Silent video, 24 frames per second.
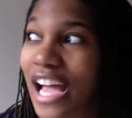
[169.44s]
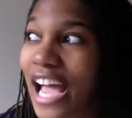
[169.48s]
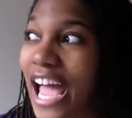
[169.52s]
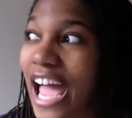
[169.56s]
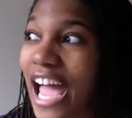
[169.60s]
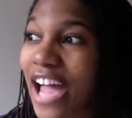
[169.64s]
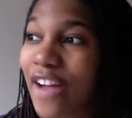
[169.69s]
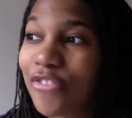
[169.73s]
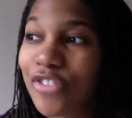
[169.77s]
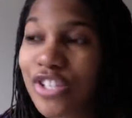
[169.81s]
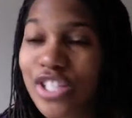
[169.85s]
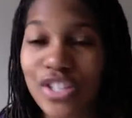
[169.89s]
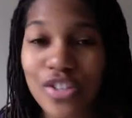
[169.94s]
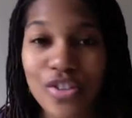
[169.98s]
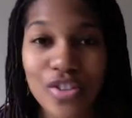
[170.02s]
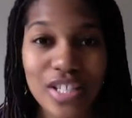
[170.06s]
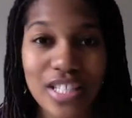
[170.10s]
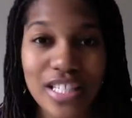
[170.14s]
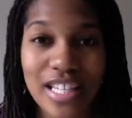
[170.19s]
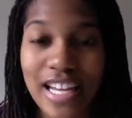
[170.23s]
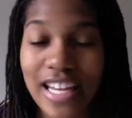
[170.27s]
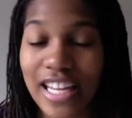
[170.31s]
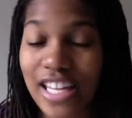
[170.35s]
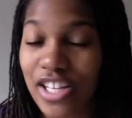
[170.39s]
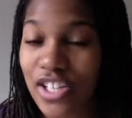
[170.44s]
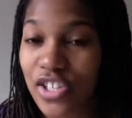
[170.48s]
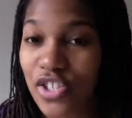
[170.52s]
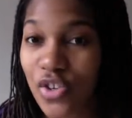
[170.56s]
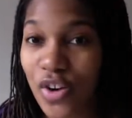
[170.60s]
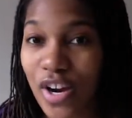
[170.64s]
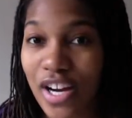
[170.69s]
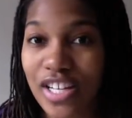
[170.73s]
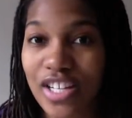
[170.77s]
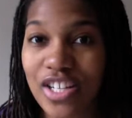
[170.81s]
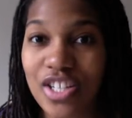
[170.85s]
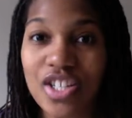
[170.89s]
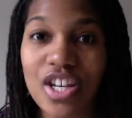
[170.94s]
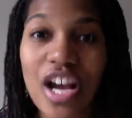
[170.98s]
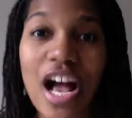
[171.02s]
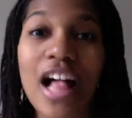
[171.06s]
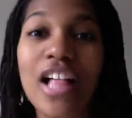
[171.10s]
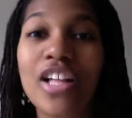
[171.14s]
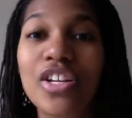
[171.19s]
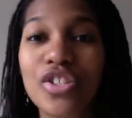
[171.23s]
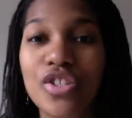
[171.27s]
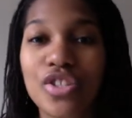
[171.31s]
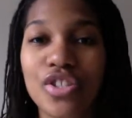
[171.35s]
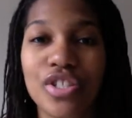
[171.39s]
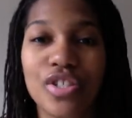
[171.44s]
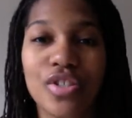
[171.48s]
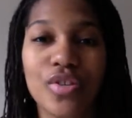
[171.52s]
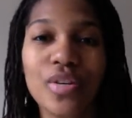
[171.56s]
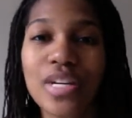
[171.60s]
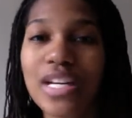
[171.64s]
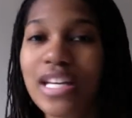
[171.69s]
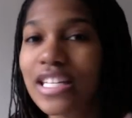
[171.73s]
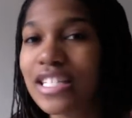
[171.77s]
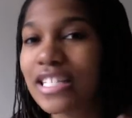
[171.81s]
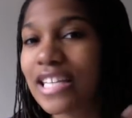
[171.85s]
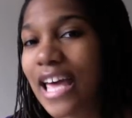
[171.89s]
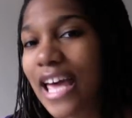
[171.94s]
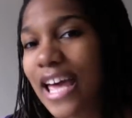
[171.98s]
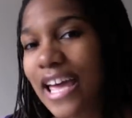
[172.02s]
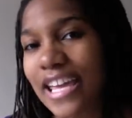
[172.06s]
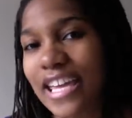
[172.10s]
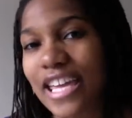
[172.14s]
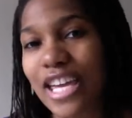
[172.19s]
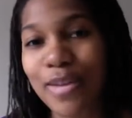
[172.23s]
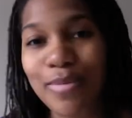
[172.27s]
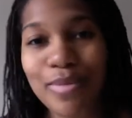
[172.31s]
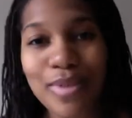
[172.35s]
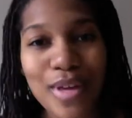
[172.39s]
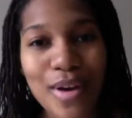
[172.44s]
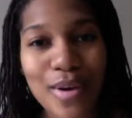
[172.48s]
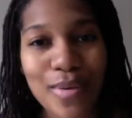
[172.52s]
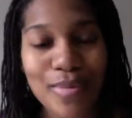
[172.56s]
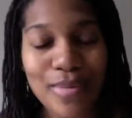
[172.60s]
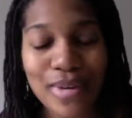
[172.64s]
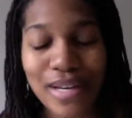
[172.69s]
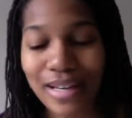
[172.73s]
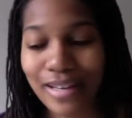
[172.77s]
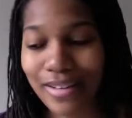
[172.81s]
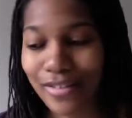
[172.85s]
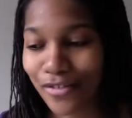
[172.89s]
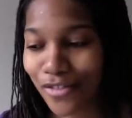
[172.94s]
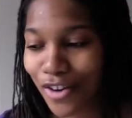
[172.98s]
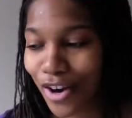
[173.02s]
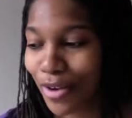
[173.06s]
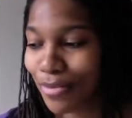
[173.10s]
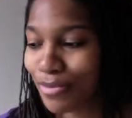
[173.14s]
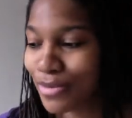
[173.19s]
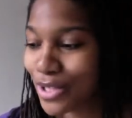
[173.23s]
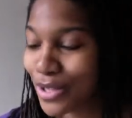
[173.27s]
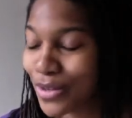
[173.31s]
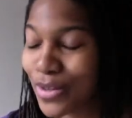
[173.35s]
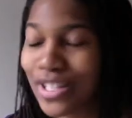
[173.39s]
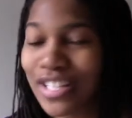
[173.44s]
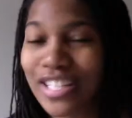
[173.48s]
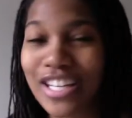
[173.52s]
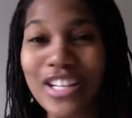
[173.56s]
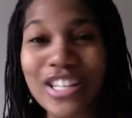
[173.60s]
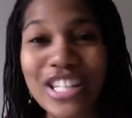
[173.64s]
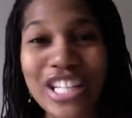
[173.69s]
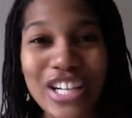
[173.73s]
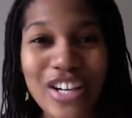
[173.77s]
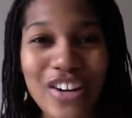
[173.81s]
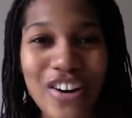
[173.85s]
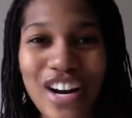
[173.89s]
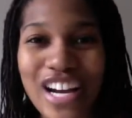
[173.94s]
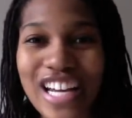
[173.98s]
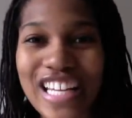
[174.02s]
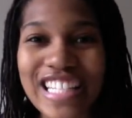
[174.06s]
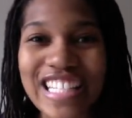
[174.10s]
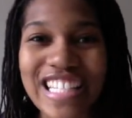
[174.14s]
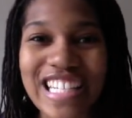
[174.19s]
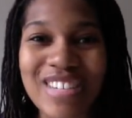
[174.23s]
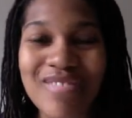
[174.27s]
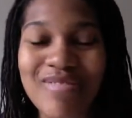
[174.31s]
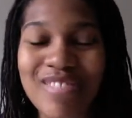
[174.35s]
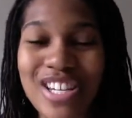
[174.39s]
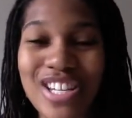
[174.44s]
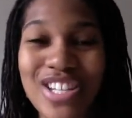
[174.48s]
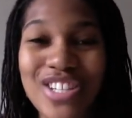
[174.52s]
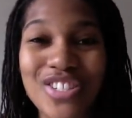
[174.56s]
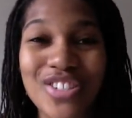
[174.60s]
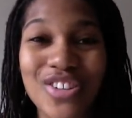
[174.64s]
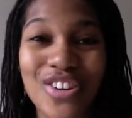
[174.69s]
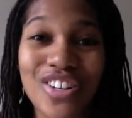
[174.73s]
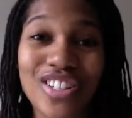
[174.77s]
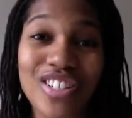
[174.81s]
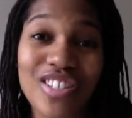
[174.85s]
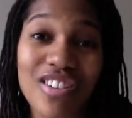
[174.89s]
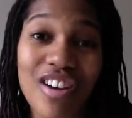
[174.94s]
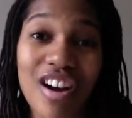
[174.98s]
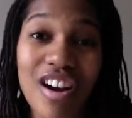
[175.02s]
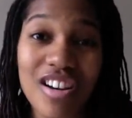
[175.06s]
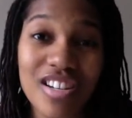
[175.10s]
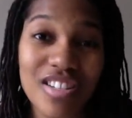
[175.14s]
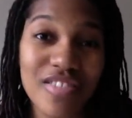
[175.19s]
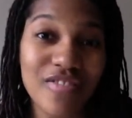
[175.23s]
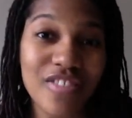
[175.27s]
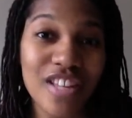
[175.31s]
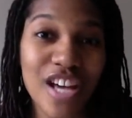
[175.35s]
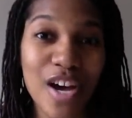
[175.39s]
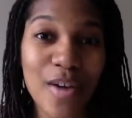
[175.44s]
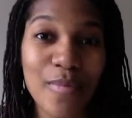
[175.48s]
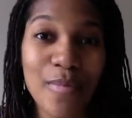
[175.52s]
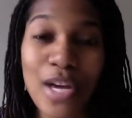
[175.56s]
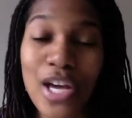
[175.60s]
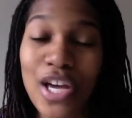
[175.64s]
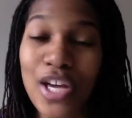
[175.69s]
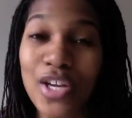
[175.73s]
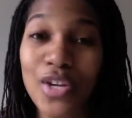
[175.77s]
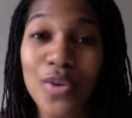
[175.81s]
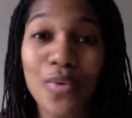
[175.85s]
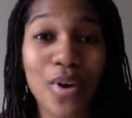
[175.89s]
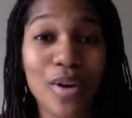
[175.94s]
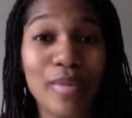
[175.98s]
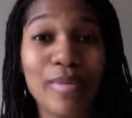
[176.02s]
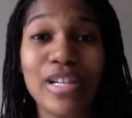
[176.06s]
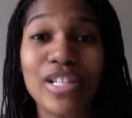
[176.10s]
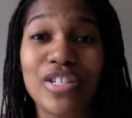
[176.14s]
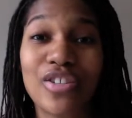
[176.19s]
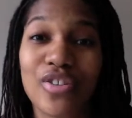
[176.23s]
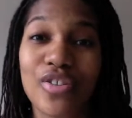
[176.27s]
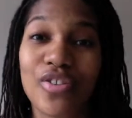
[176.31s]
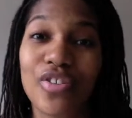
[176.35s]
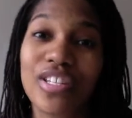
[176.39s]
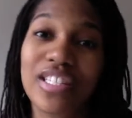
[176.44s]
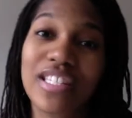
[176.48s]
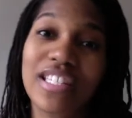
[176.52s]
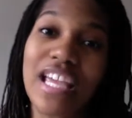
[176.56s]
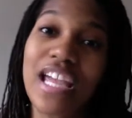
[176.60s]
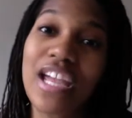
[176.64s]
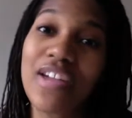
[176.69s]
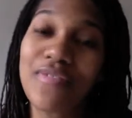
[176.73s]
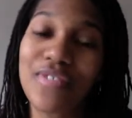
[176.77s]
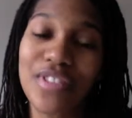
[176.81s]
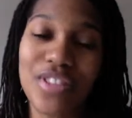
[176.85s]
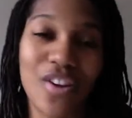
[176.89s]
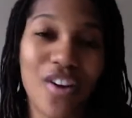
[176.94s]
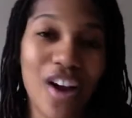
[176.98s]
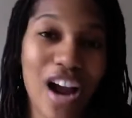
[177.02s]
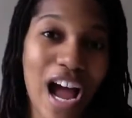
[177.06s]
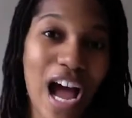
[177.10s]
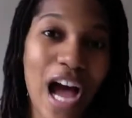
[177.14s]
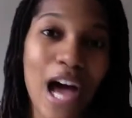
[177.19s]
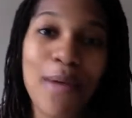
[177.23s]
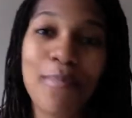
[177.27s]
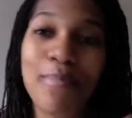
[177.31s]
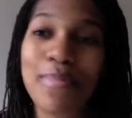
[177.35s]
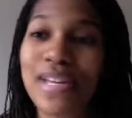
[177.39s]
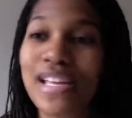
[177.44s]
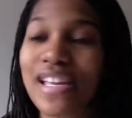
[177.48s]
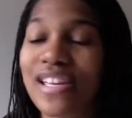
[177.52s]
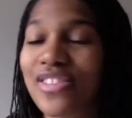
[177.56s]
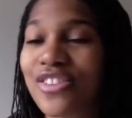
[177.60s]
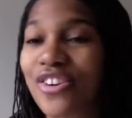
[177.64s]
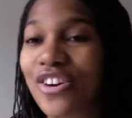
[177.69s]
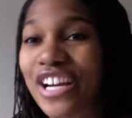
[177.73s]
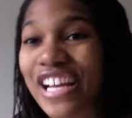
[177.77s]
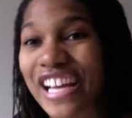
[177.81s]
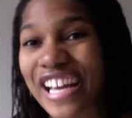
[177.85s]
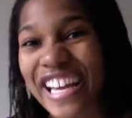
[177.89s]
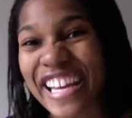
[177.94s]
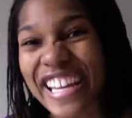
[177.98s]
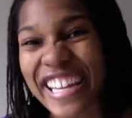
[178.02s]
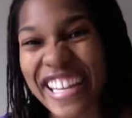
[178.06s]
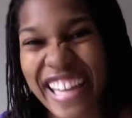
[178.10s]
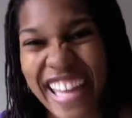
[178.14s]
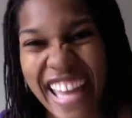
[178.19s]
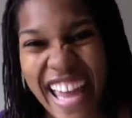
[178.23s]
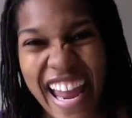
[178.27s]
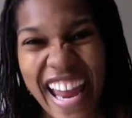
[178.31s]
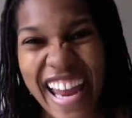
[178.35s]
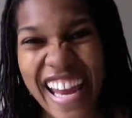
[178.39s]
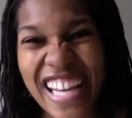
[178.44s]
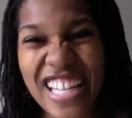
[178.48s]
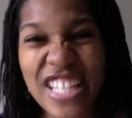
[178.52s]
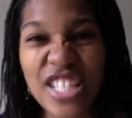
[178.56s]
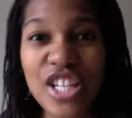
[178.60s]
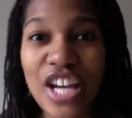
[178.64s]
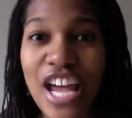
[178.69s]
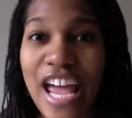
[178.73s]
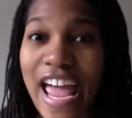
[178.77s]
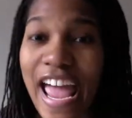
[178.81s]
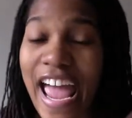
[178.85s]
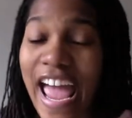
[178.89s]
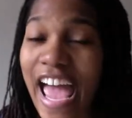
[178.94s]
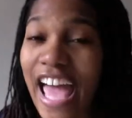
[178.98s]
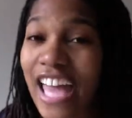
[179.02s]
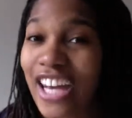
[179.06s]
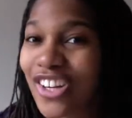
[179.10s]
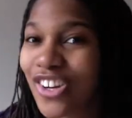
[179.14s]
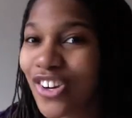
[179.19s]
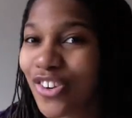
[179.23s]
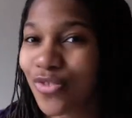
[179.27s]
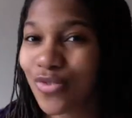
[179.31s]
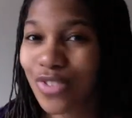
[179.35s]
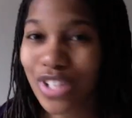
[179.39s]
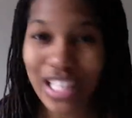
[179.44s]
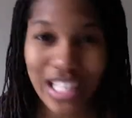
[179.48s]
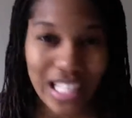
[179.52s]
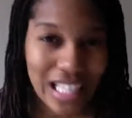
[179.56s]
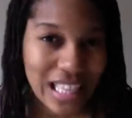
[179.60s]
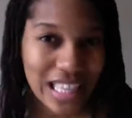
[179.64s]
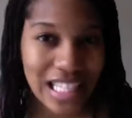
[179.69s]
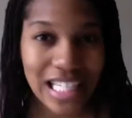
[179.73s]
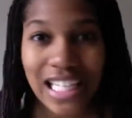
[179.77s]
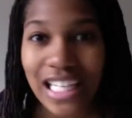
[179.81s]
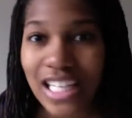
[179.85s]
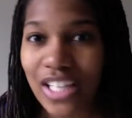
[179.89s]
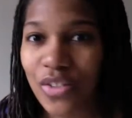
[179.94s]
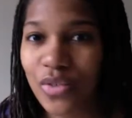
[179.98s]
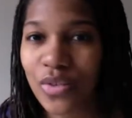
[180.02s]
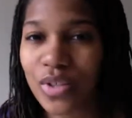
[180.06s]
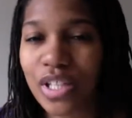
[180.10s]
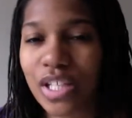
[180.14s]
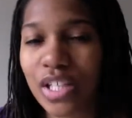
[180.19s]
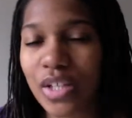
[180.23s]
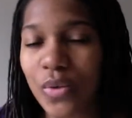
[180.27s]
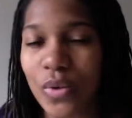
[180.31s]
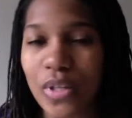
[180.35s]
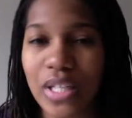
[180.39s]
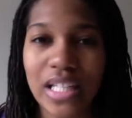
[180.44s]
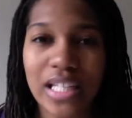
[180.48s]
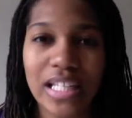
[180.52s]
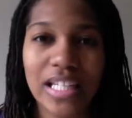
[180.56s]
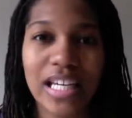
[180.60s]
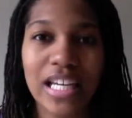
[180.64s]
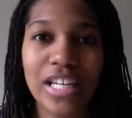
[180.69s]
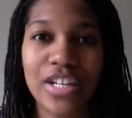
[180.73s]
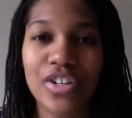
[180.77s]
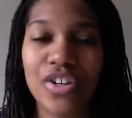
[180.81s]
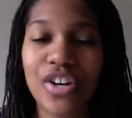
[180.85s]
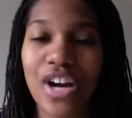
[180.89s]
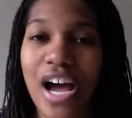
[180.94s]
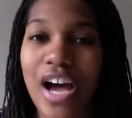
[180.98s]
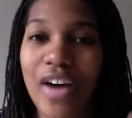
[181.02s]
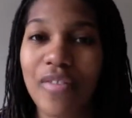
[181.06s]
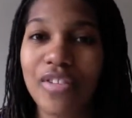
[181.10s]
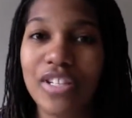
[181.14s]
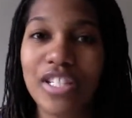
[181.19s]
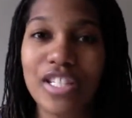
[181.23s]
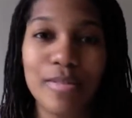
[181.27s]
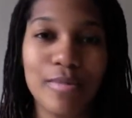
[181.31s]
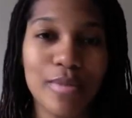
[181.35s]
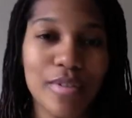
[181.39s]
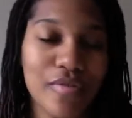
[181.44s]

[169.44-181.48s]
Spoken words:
every single second trying to challenge your students, keep them from doing something crazy because you're in charge of them. You want to make sure they're safe and they're happy and they're engaged, and you're really thinking really quickly, and you're having to be